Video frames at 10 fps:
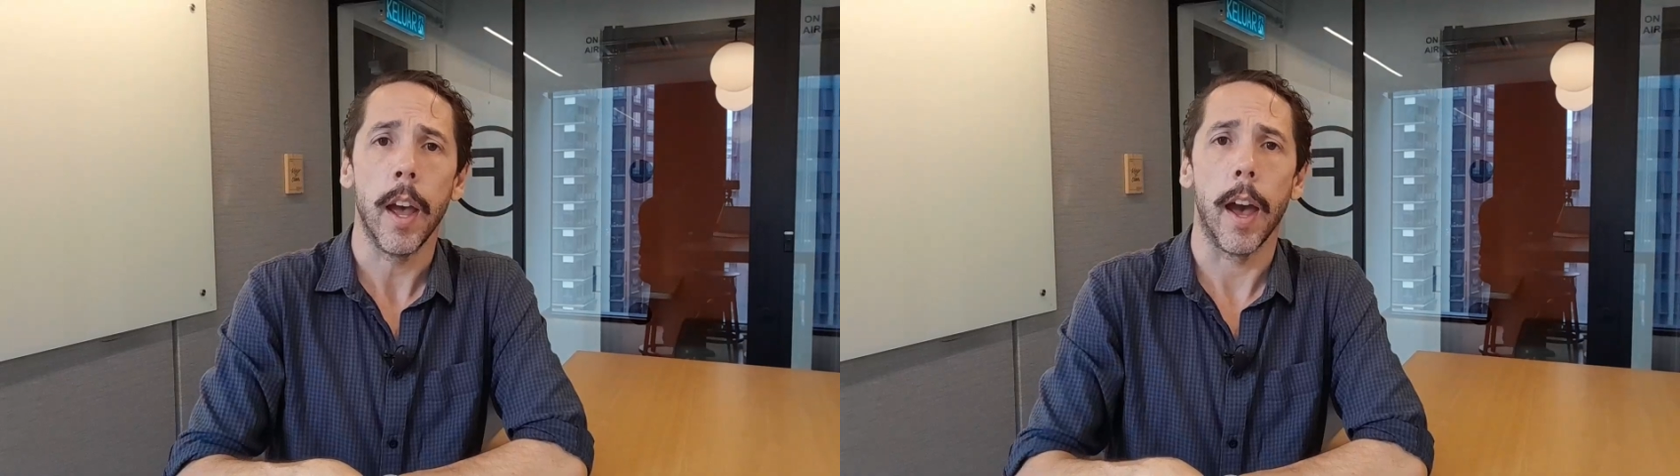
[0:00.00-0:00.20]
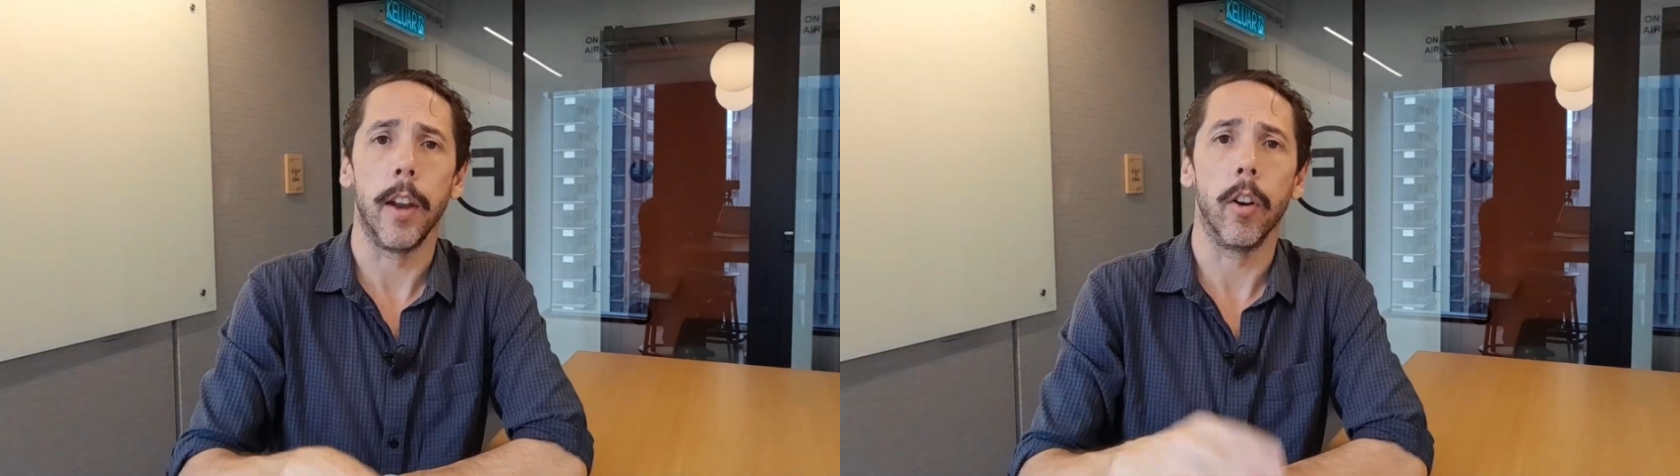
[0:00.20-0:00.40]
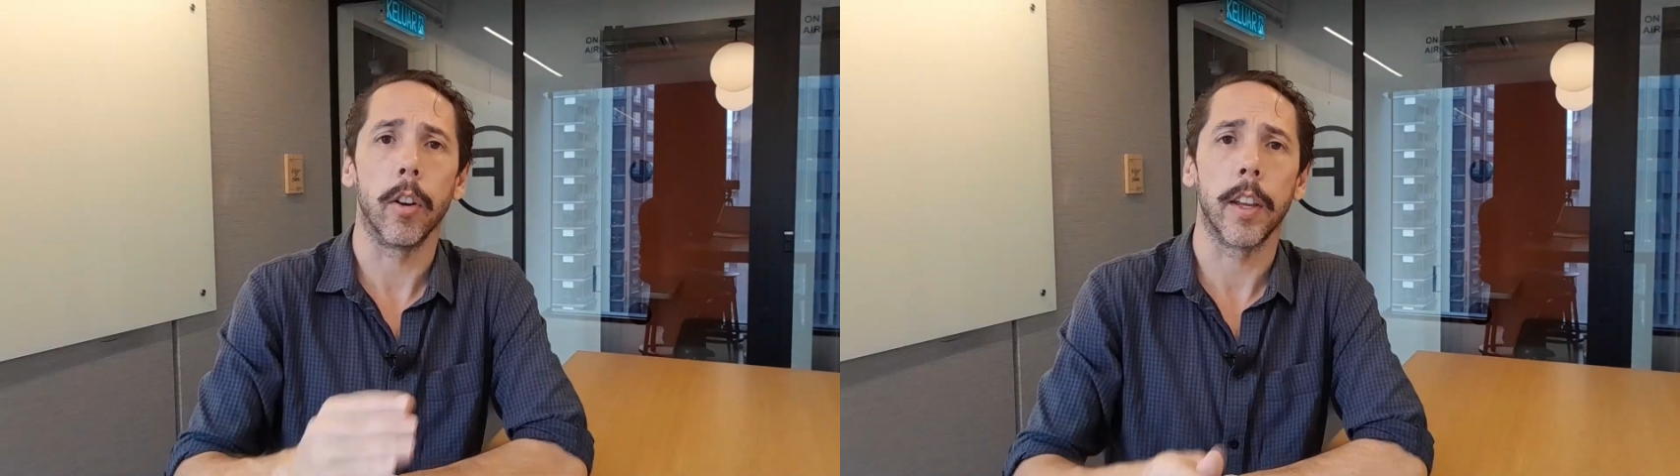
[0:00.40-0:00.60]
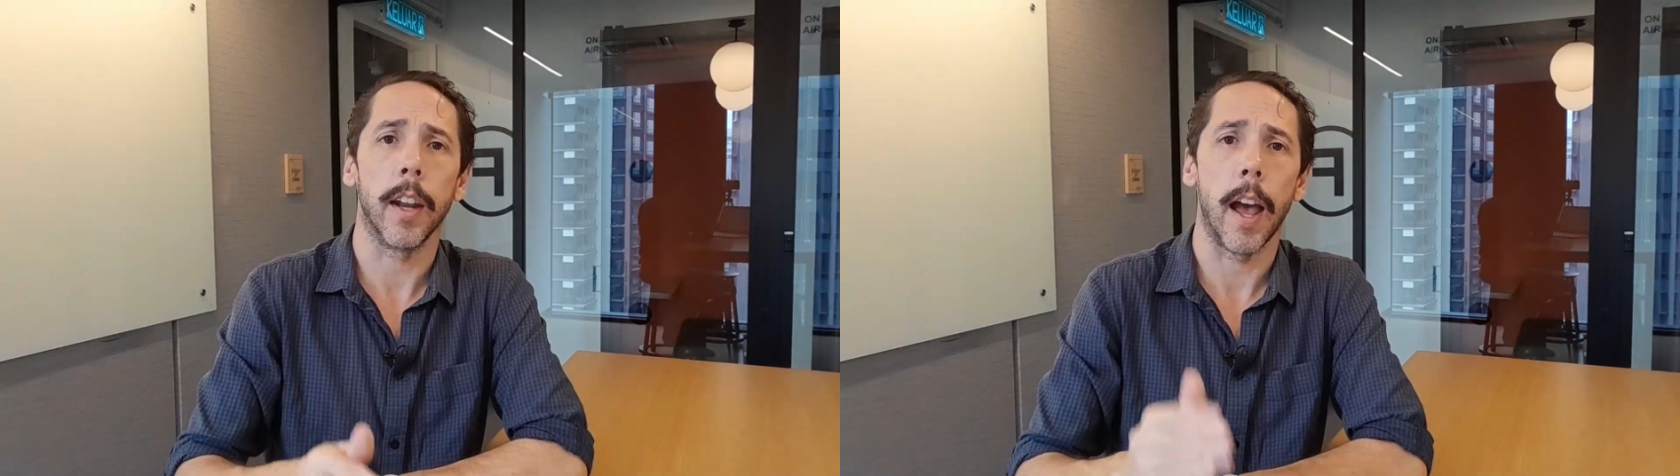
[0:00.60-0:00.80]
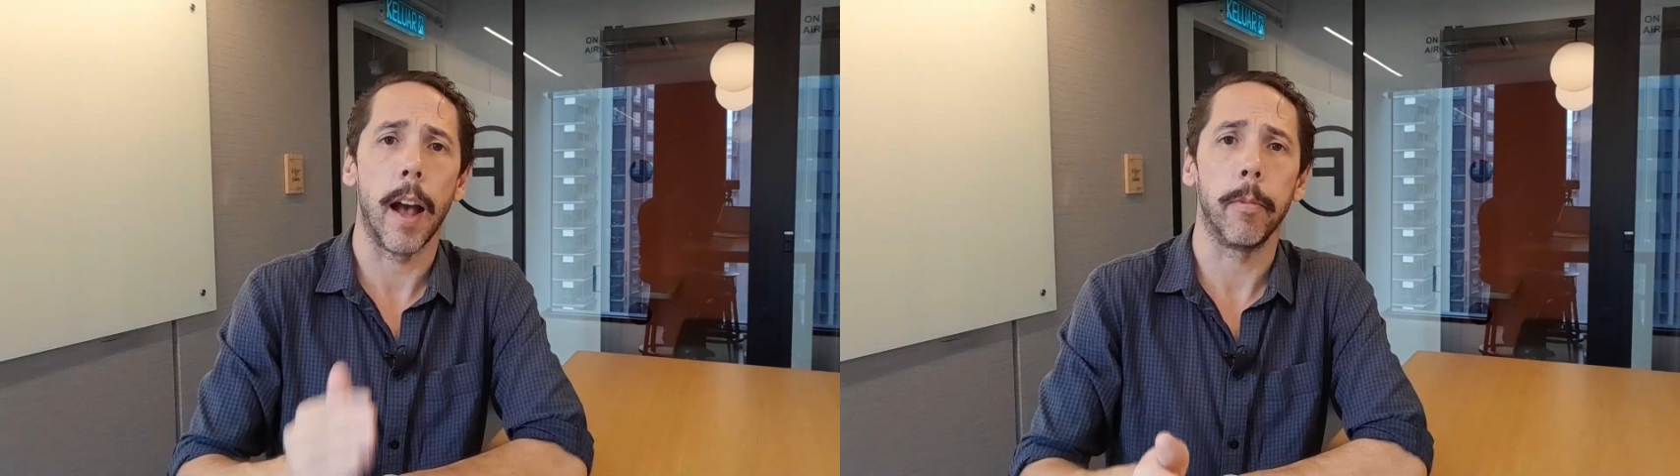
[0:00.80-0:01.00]
and not
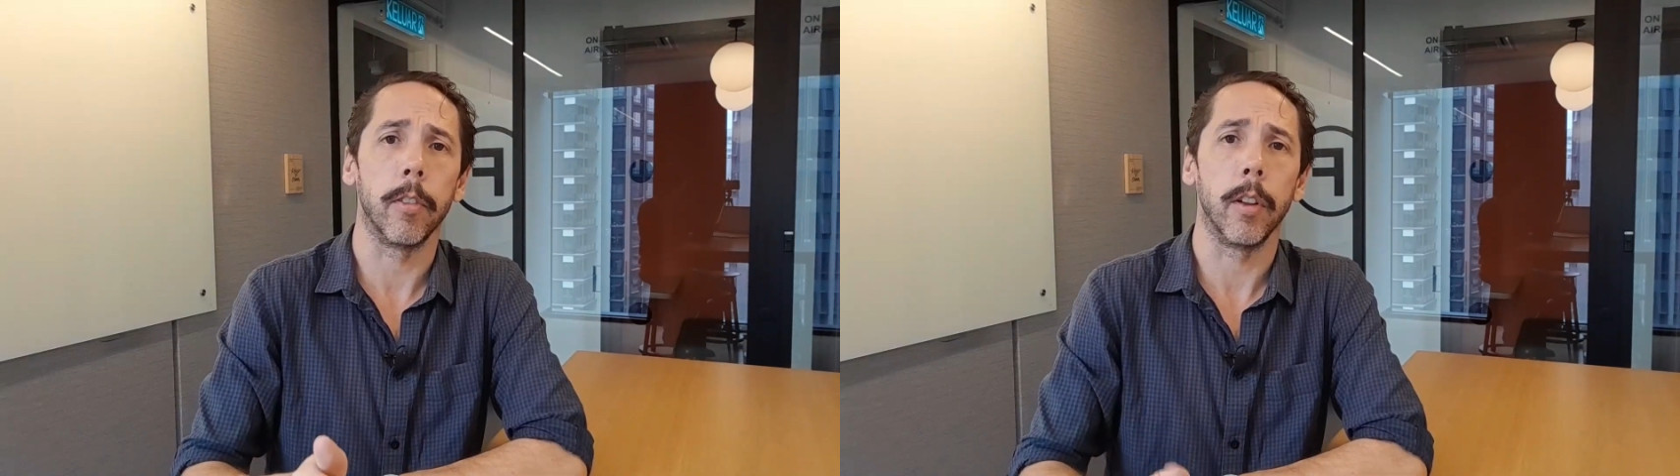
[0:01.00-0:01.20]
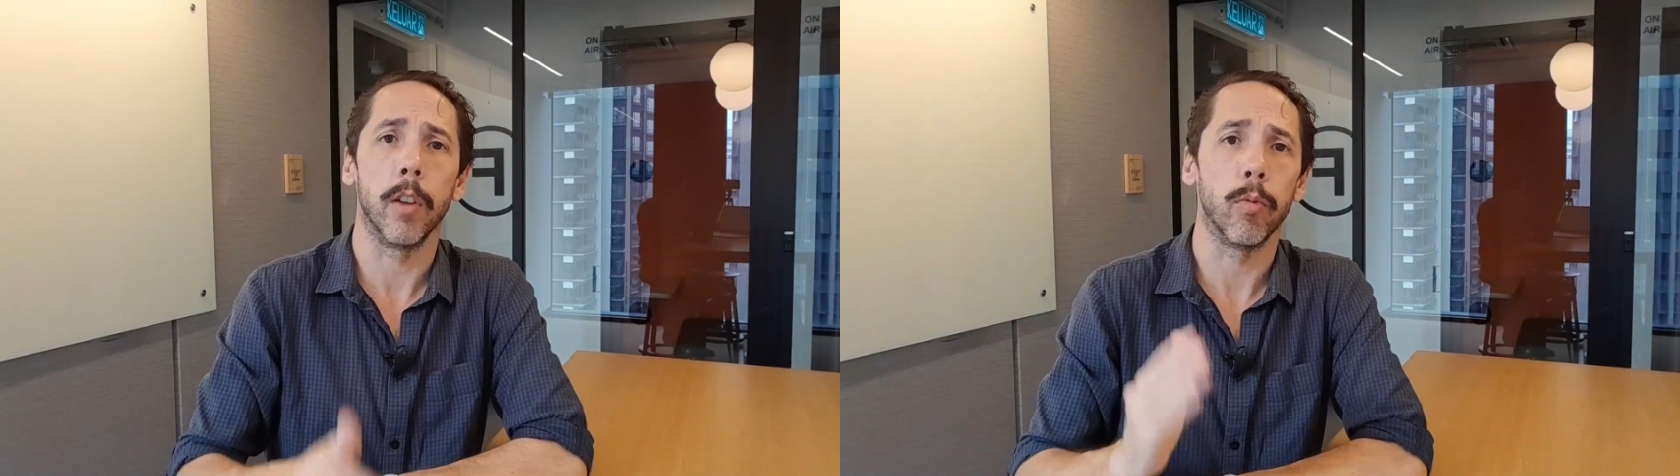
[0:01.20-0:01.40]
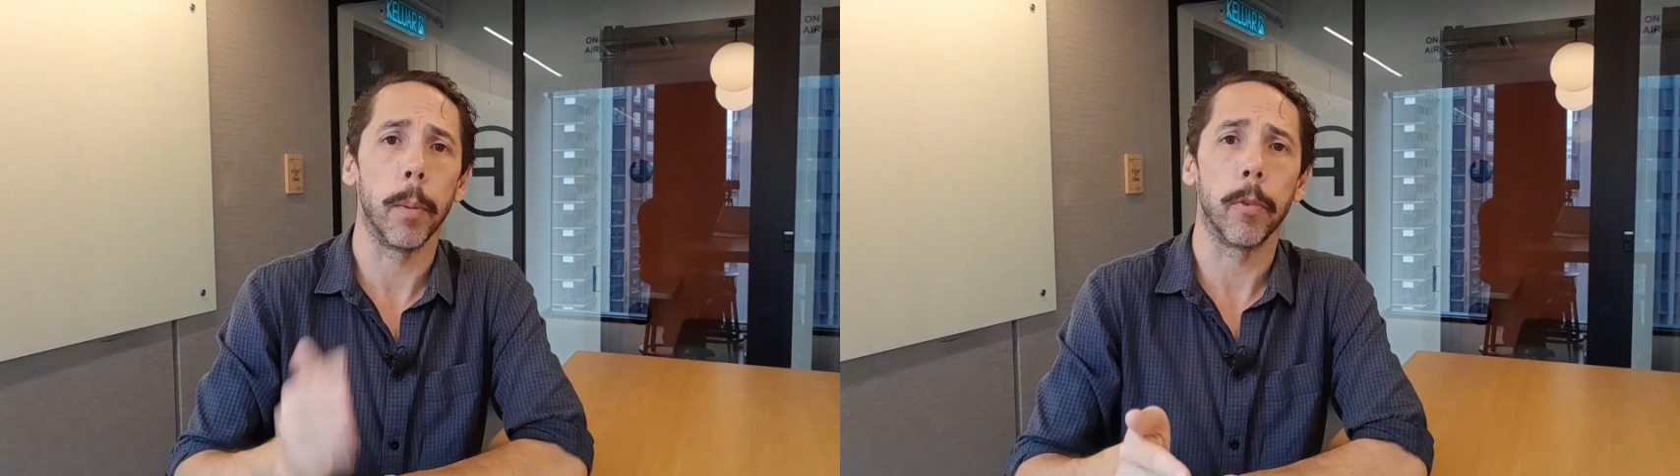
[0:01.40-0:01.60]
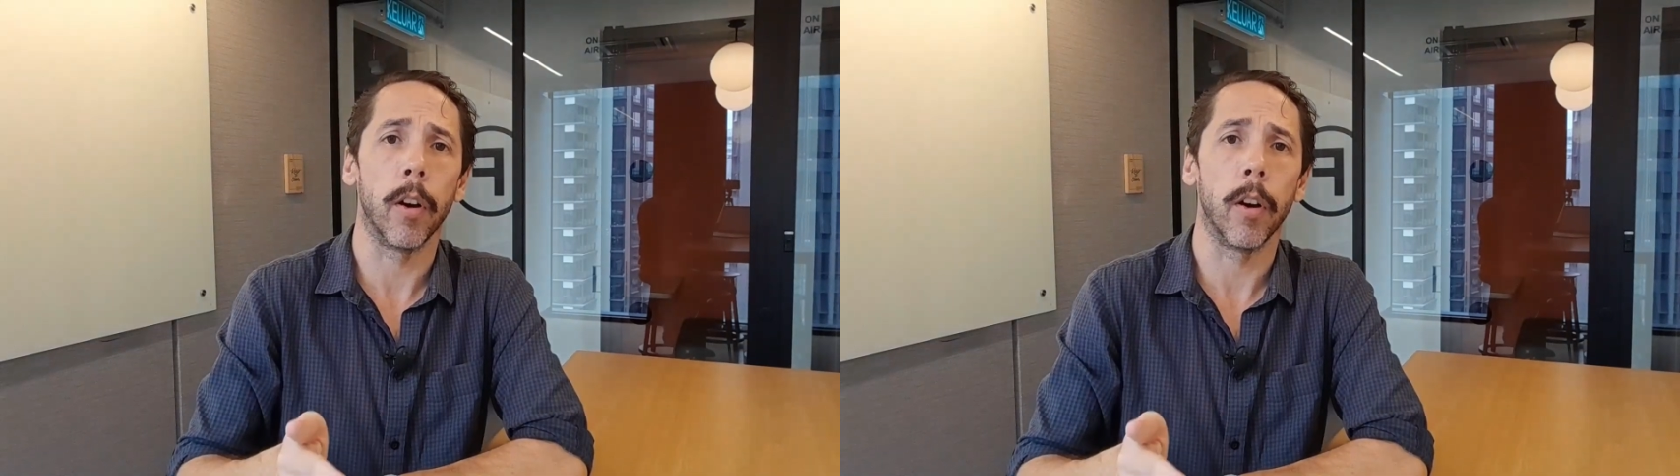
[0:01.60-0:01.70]
get absolutely ripped